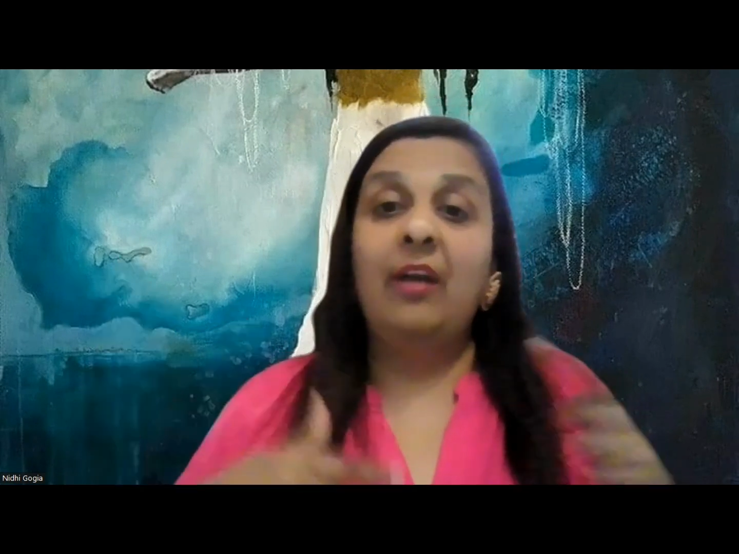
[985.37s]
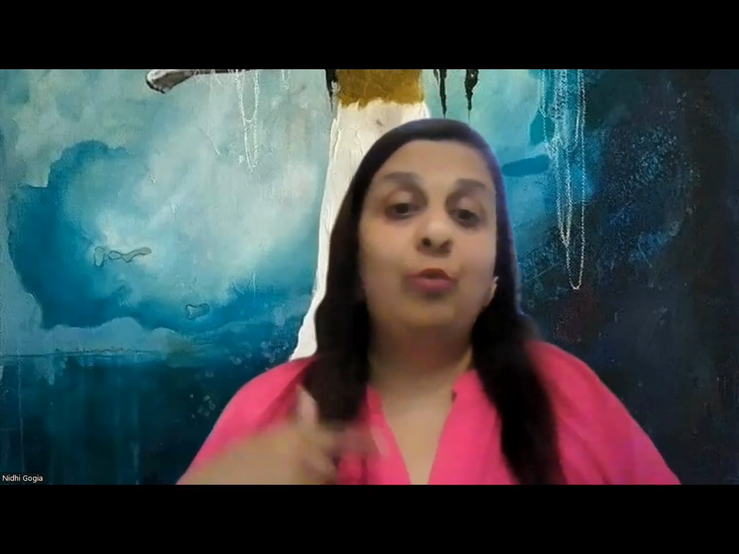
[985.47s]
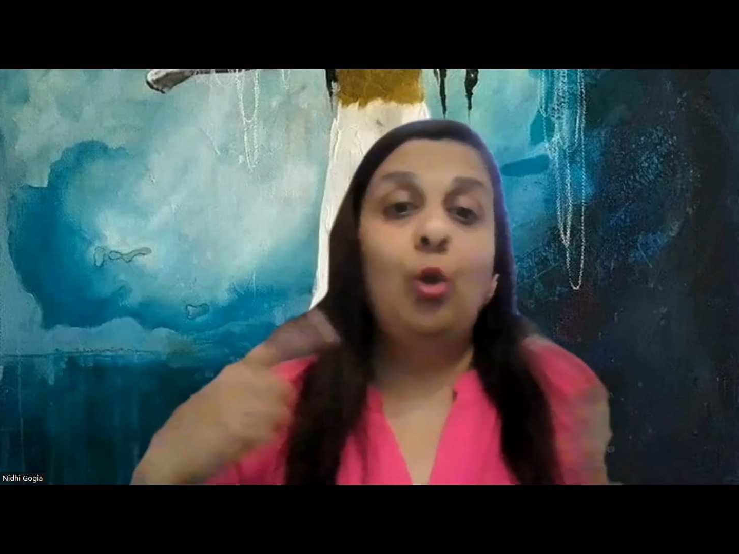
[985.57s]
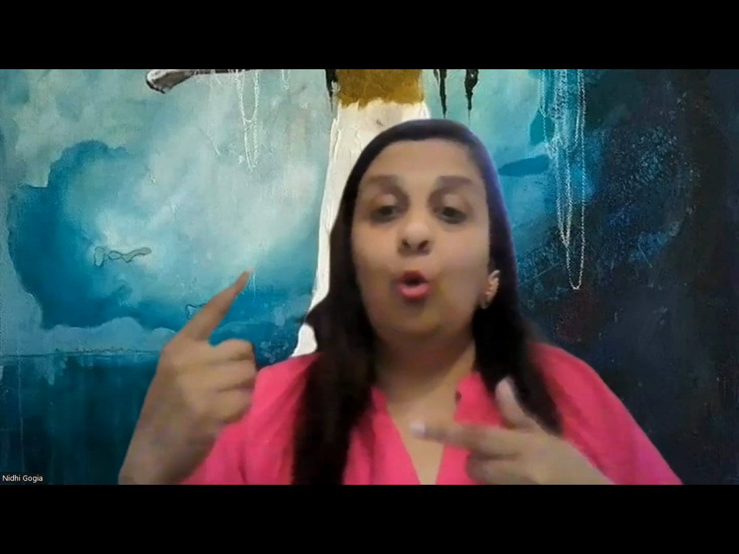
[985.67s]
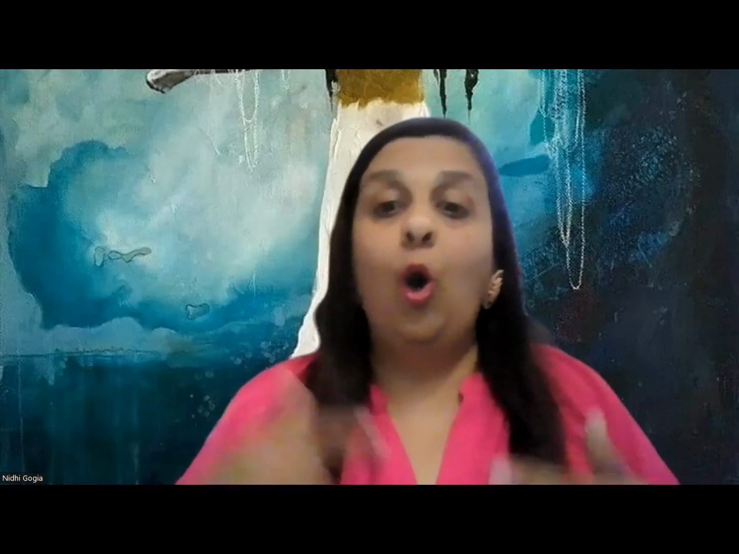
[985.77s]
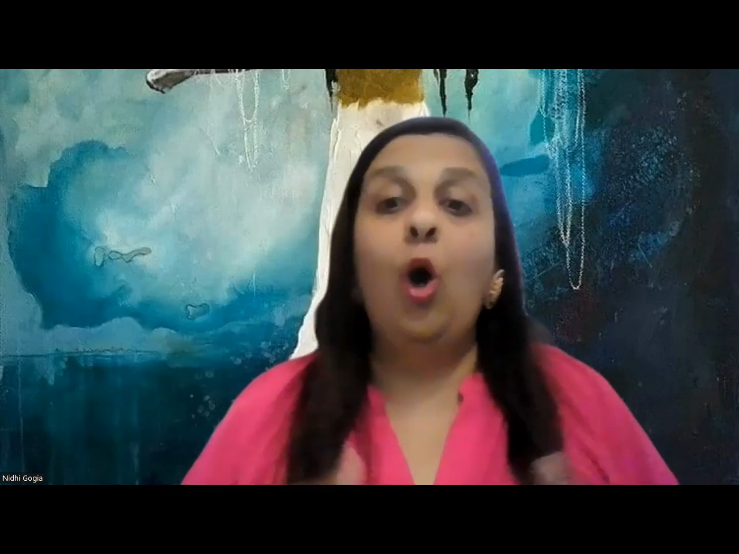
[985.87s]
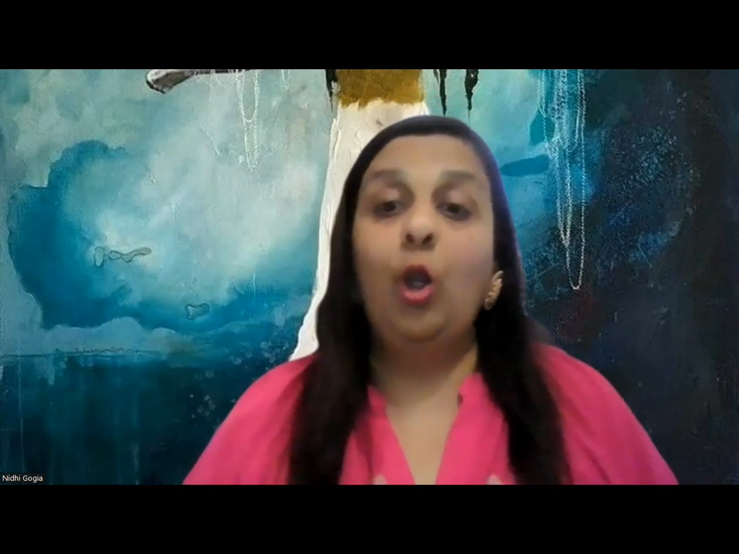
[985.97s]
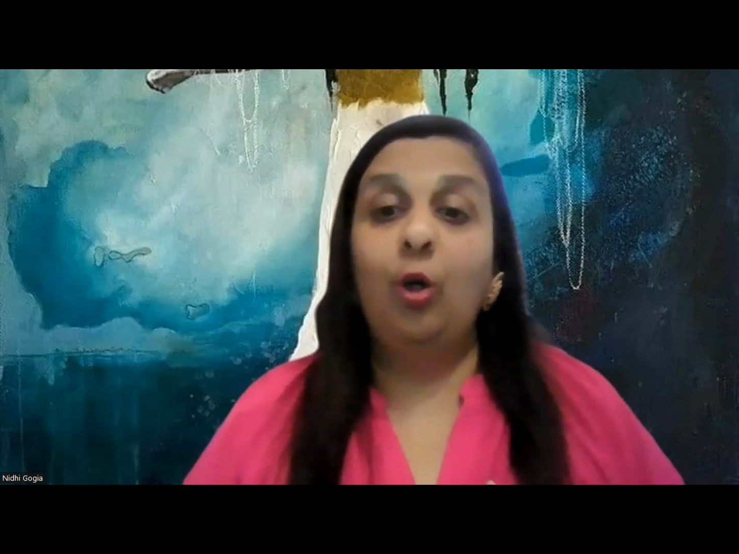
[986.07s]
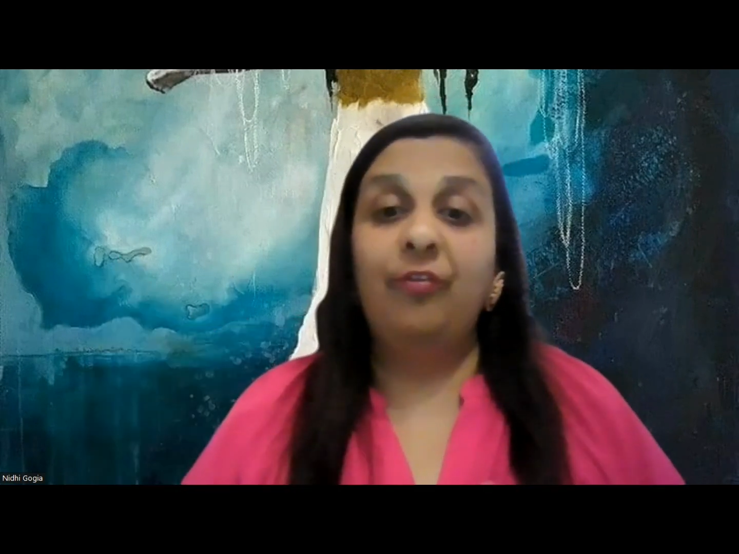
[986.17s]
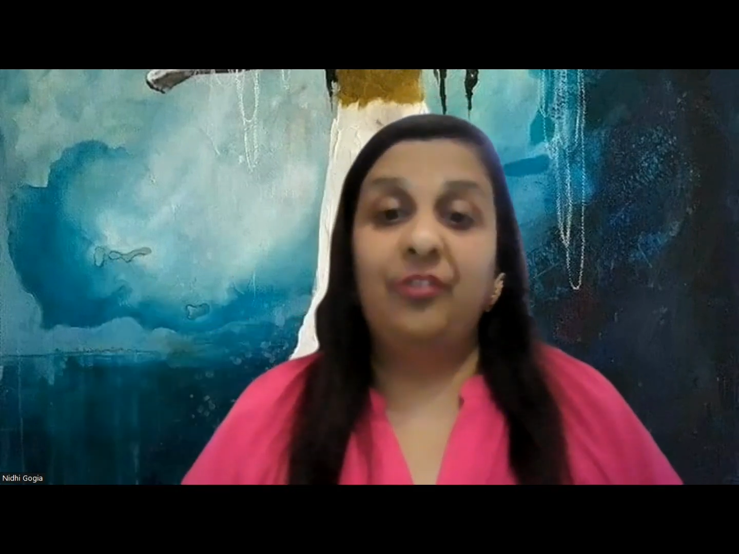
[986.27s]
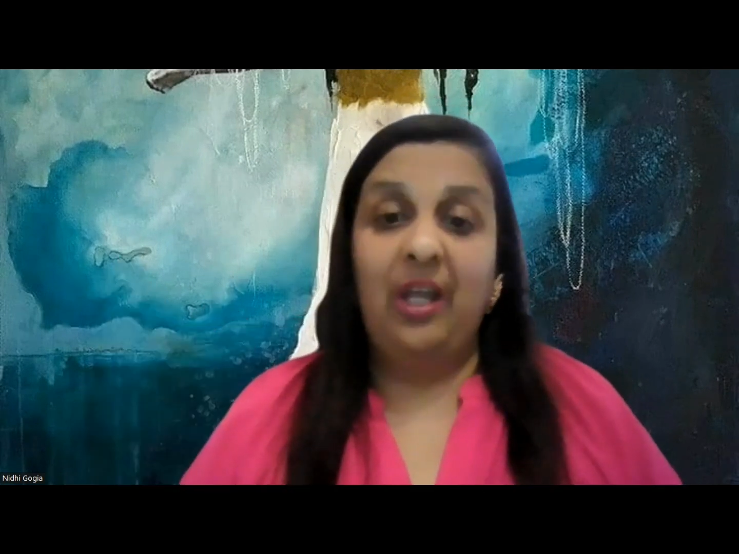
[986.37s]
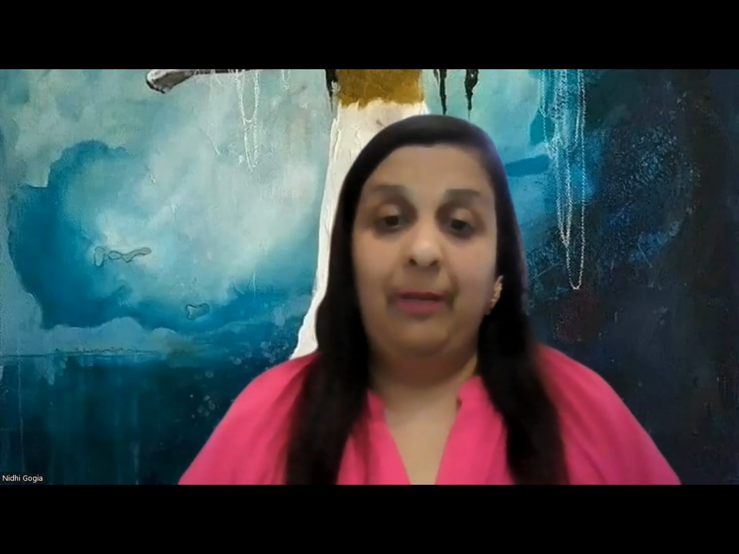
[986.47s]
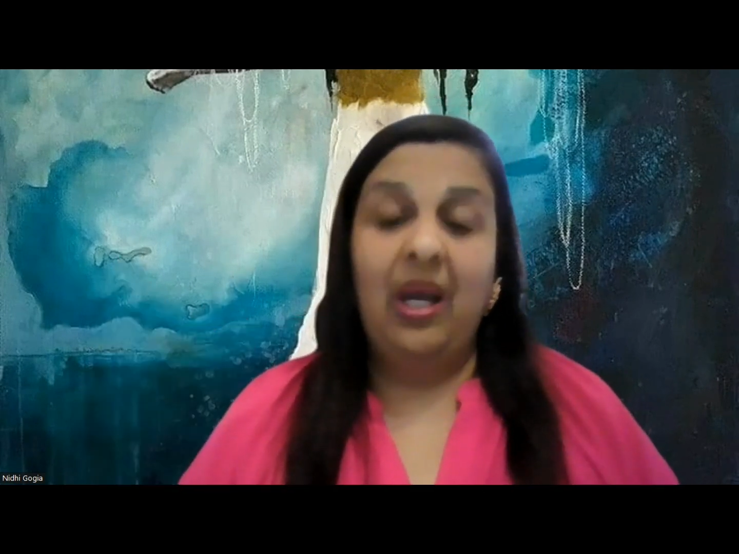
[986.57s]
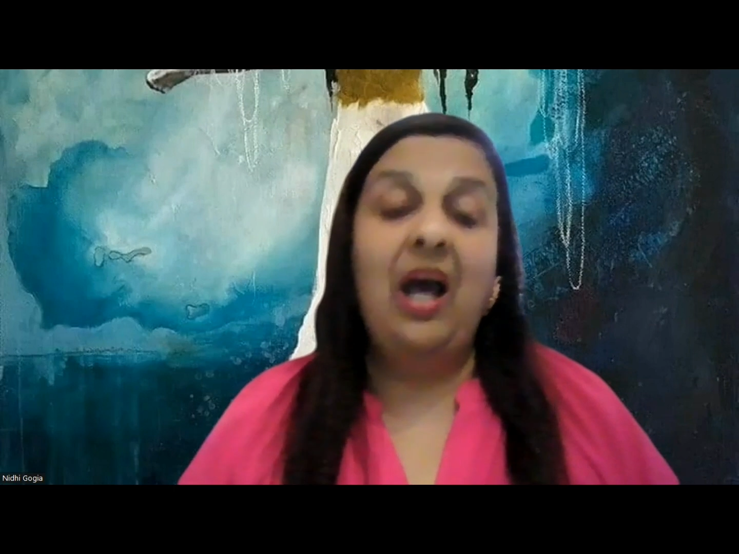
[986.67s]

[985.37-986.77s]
have to do all of them.